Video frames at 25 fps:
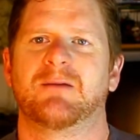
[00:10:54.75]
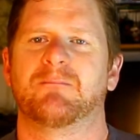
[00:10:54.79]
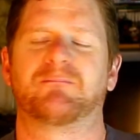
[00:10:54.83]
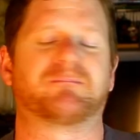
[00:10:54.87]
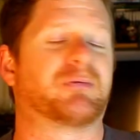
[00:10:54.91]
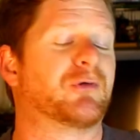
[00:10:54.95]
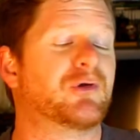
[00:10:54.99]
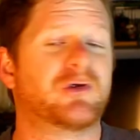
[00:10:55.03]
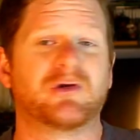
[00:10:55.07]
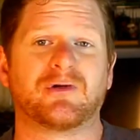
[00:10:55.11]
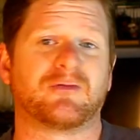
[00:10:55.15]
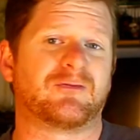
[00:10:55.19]

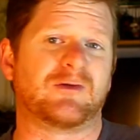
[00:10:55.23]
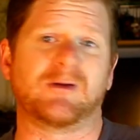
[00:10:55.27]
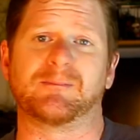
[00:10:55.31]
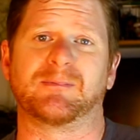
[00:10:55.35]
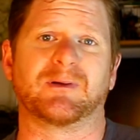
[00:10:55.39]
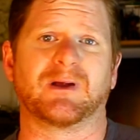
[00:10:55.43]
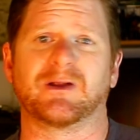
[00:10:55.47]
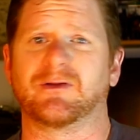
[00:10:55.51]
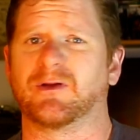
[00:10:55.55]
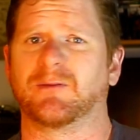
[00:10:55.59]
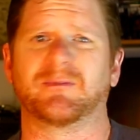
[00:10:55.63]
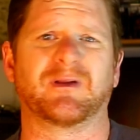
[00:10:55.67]
Beautifully
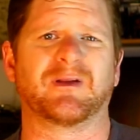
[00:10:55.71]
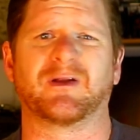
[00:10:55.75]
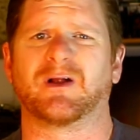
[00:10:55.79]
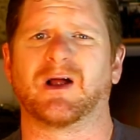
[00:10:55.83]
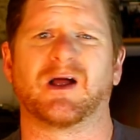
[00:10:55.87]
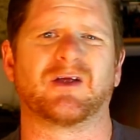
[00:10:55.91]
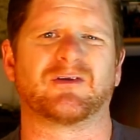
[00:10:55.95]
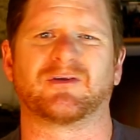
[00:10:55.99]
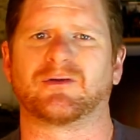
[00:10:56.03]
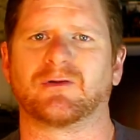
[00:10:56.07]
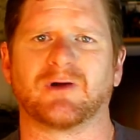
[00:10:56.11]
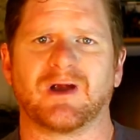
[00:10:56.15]
played. I mean, the
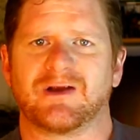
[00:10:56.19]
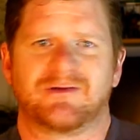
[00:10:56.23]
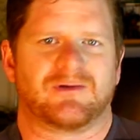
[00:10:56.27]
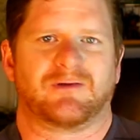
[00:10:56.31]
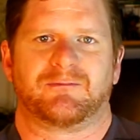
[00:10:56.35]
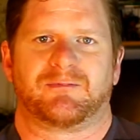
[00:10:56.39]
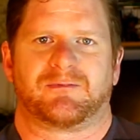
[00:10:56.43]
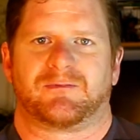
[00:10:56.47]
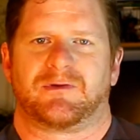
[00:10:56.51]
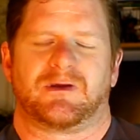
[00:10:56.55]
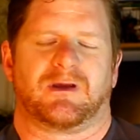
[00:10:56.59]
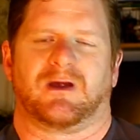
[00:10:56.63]
guy's
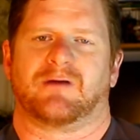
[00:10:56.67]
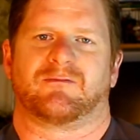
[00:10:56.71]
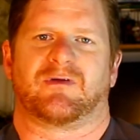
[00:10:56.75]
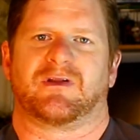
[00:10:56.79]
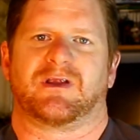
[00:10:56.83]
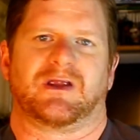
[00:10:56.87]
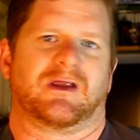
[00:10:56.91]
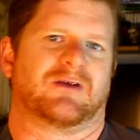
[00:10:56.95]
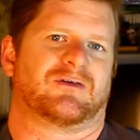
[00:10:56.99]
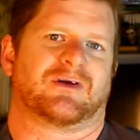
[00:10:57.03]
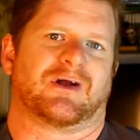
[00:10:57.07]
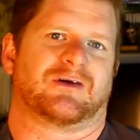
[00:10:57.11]
great.
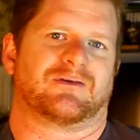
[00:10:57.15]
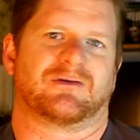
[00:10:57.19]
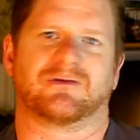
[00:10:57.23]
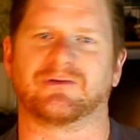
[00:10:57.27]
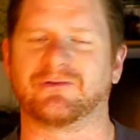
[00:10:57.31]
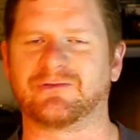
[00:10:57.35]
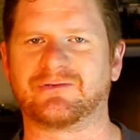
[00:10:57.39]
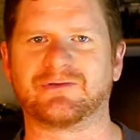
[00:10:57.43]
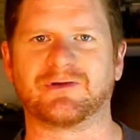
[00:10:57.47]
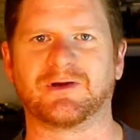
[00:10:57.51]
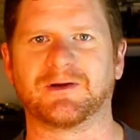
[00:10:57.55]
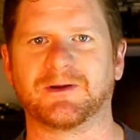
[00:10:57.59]
Everything he
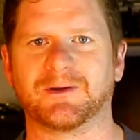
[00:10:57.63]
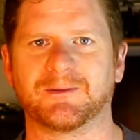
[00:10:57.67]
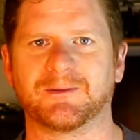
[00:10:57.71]
touches